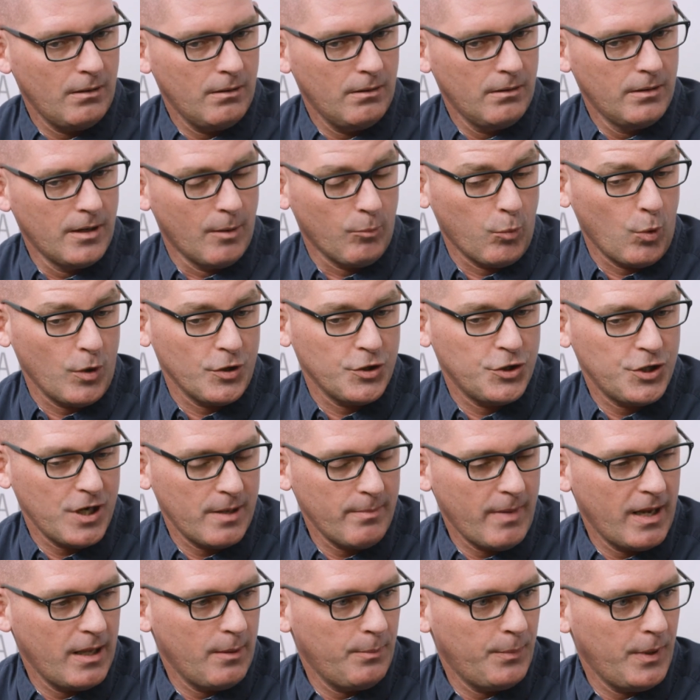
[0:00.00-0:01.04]
number one, shed
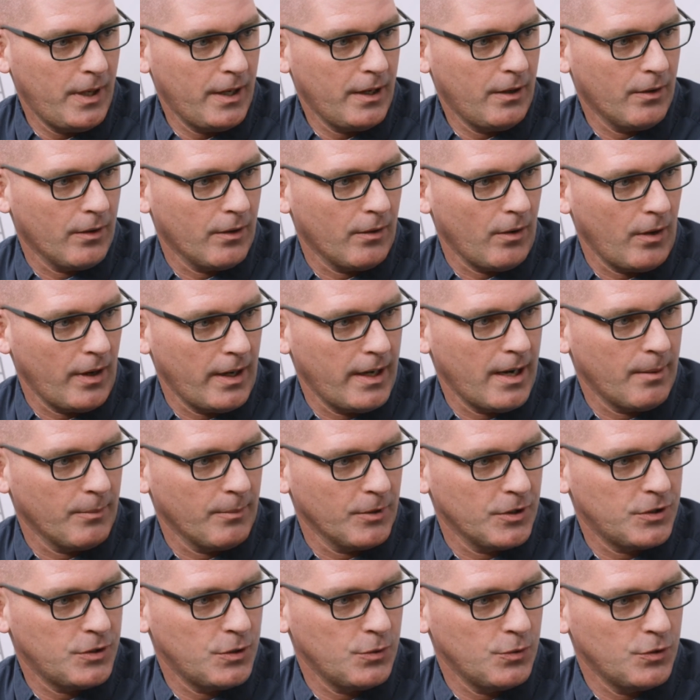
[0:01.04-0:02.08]
by the pig, and number
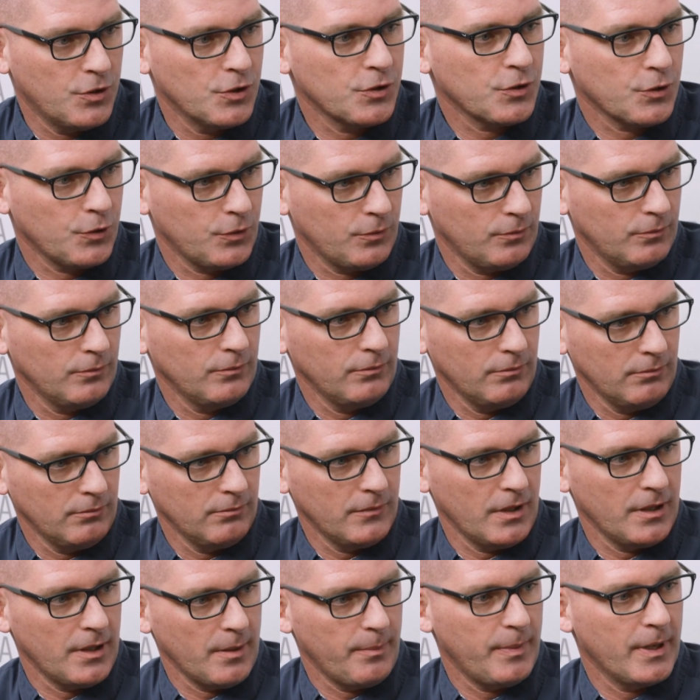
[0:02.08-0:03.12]
two, just
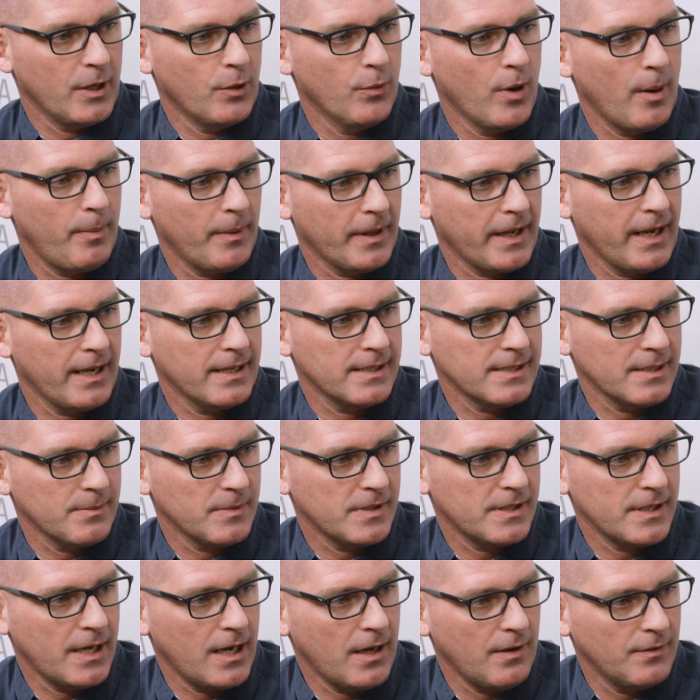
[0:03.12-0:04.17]
that the pig replicates
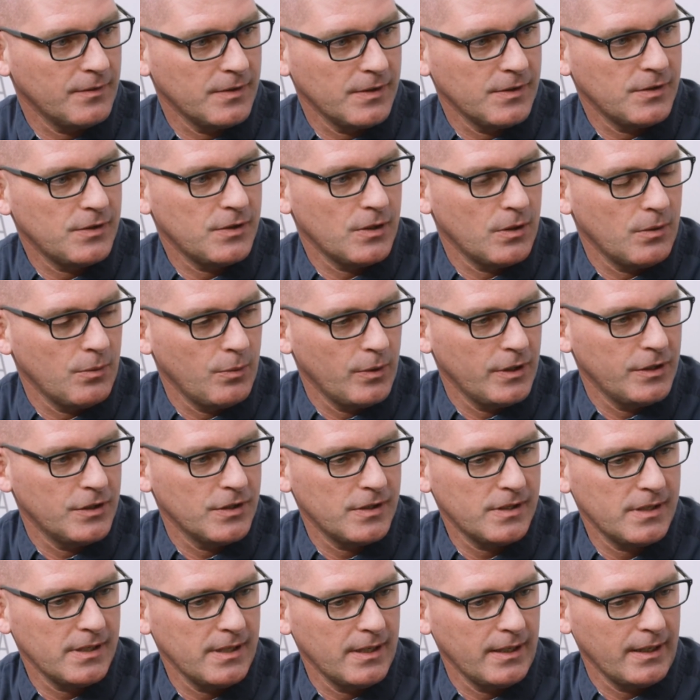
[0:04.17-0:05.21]
themselves. And so we
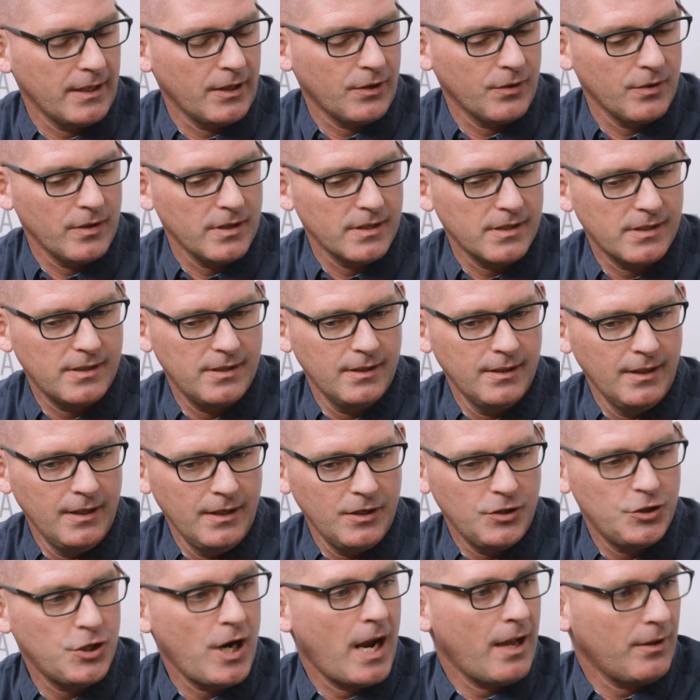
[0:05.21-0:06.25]
just see an increased
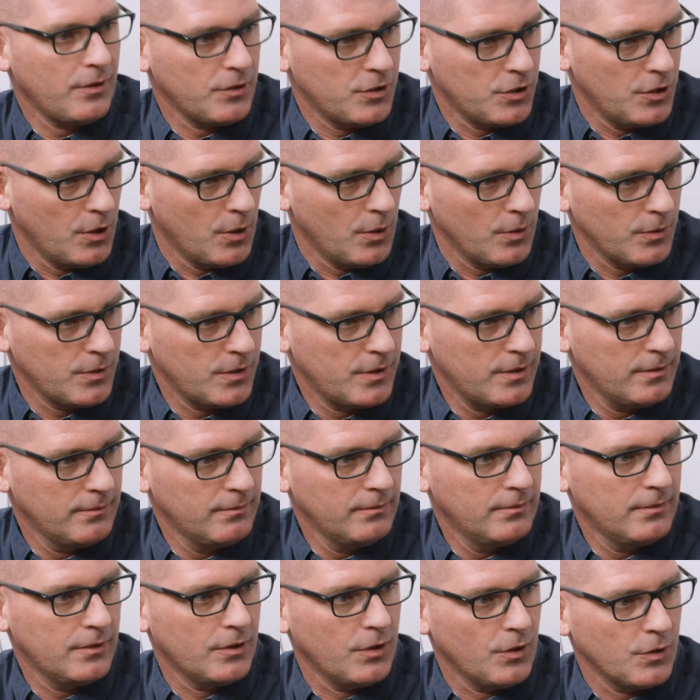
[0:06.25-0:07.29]
challenge dose
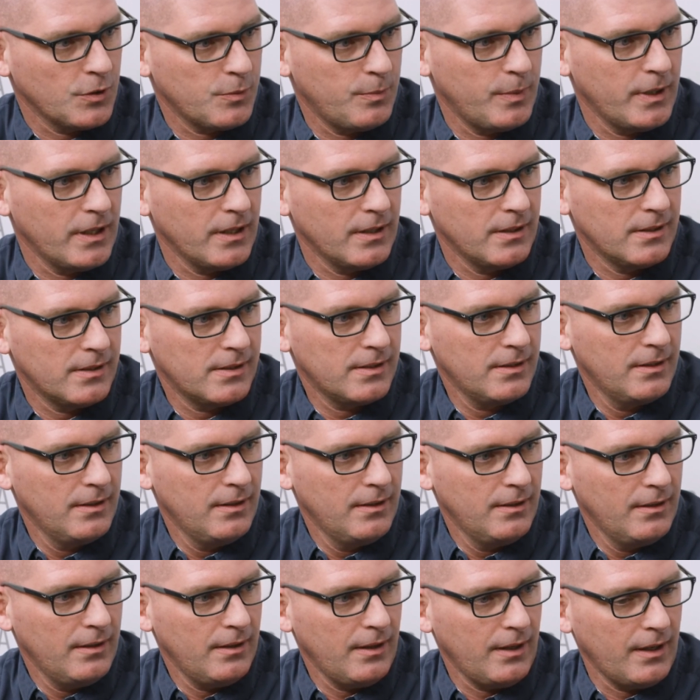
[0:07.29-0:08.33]
to those pigs.
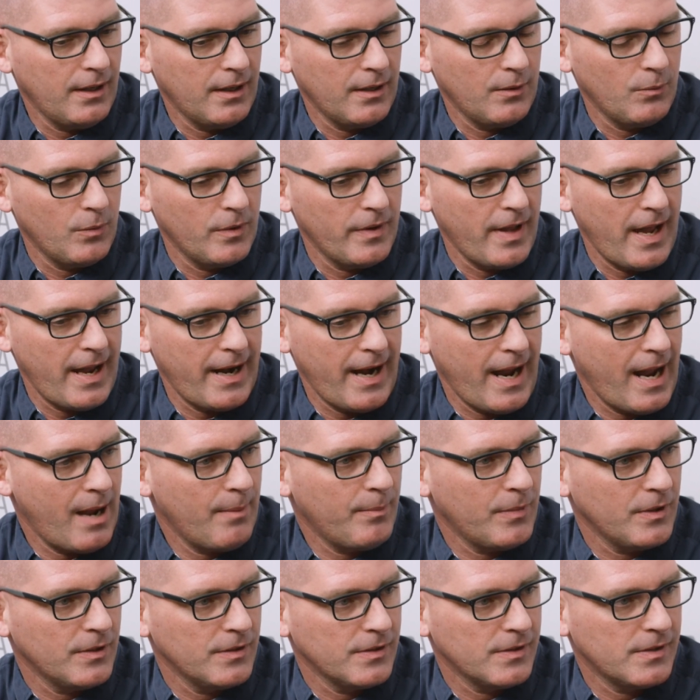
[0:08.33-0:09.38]
And when that
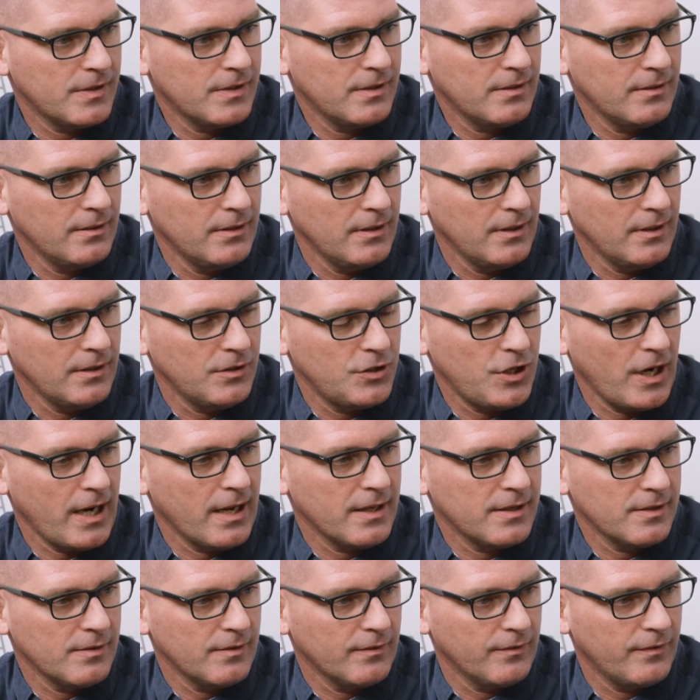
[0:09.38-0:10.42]
happens, the
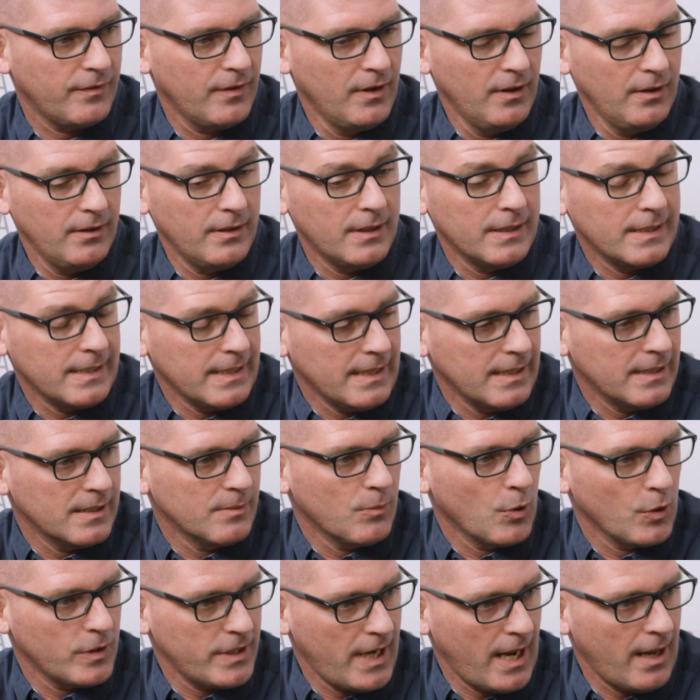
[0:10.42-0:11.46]
chance of disease and
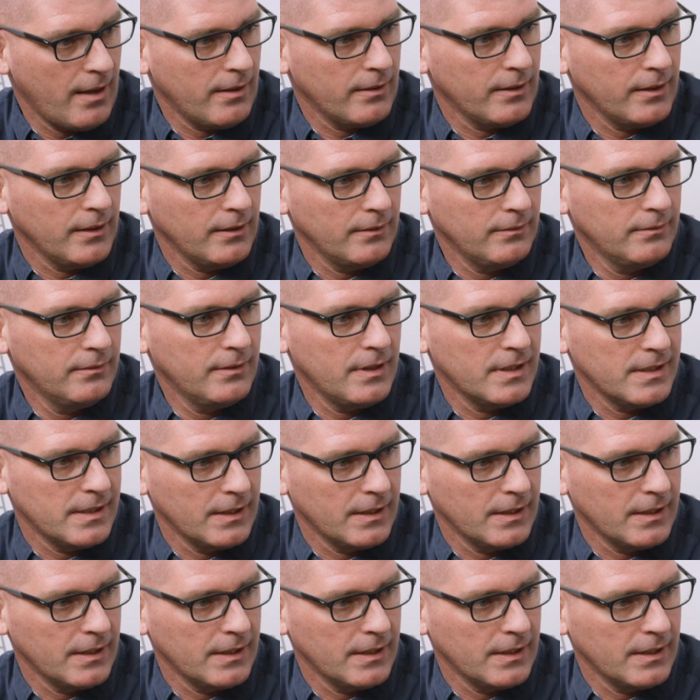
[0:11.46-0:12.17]
mortality is